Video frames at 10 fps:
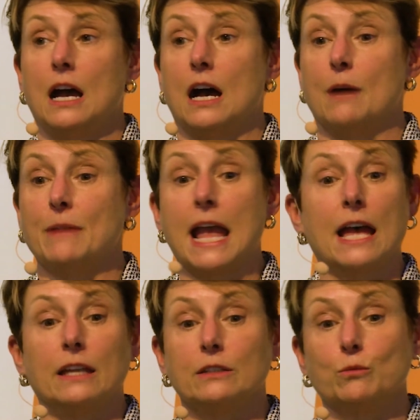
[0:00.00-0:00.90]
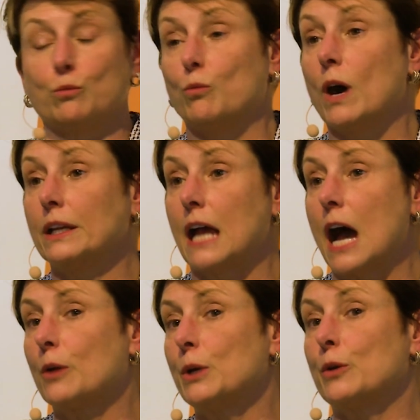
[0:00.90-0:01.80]
Um, and what,
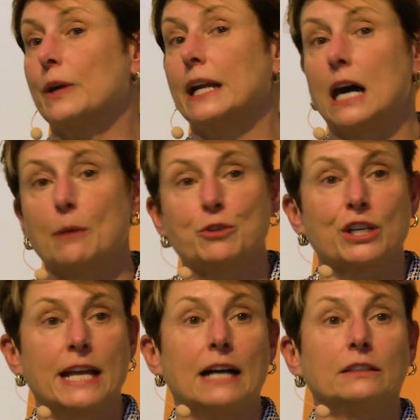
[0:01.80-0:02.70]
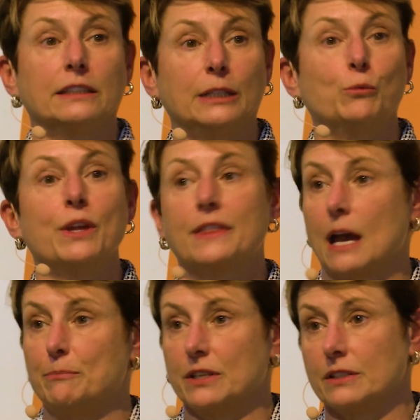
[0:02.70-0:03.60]
how do we create optionality with
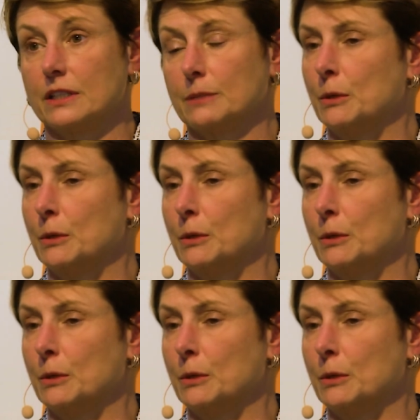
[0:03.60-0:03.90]
that business?